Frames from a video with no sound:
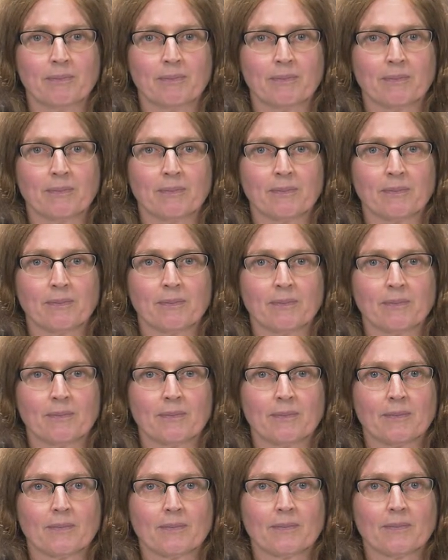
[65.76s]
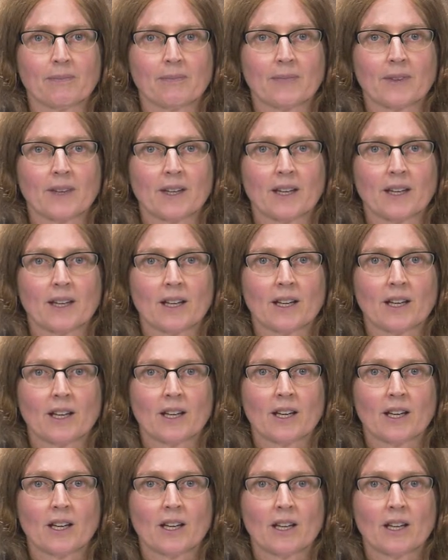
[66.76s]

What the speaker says: [no speech]